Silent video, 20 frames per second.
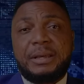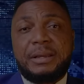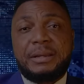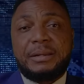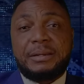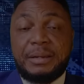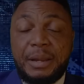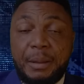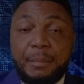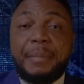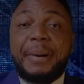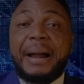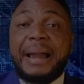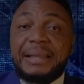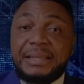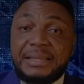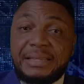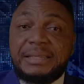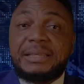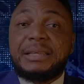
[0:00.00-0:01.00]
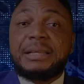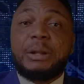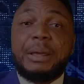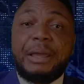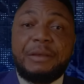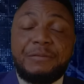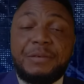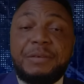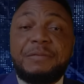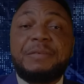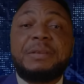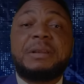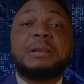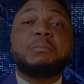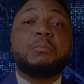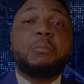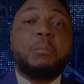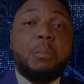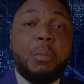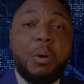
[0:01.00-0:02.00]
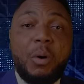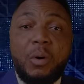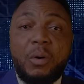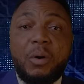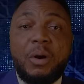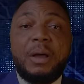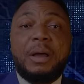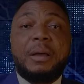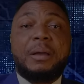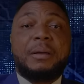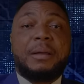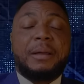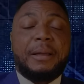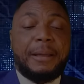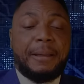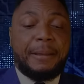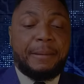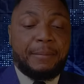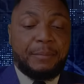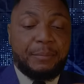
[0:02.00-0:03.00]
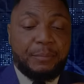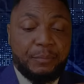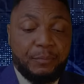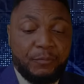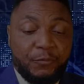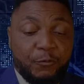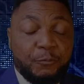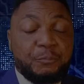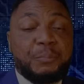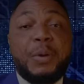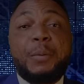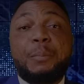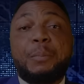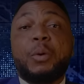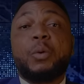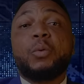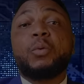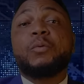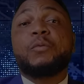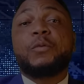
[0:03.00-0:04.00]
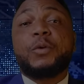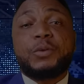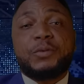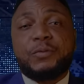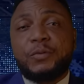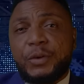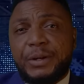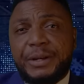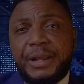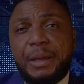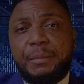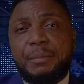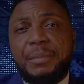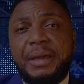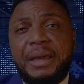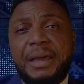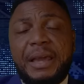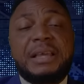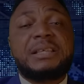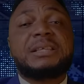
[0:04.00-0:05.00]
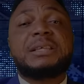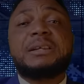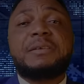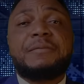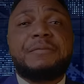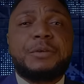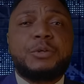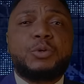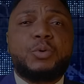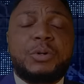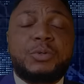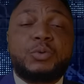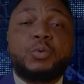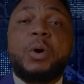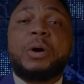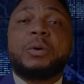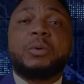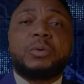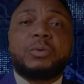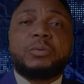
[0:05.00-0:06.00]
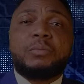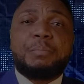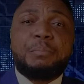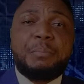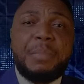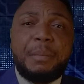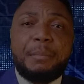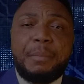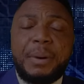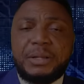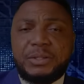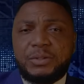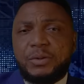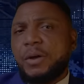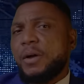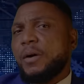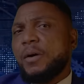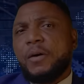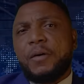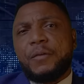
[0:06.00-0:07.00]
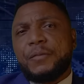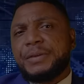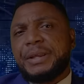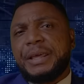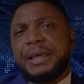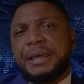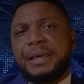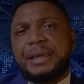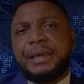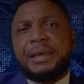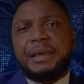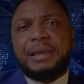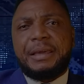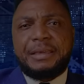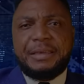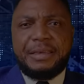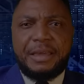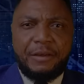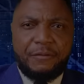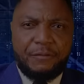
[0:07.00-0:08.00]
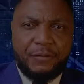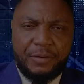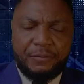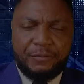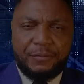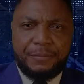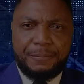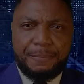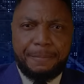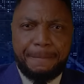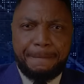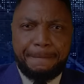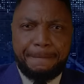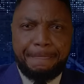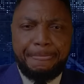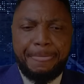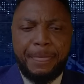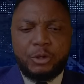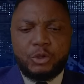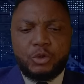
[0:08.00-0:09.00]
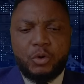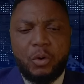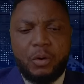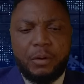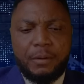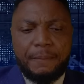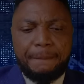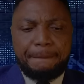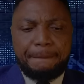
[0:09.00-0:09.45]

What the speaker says: they might still have even more people who vote for them as individuals who are not members of the EFF. So,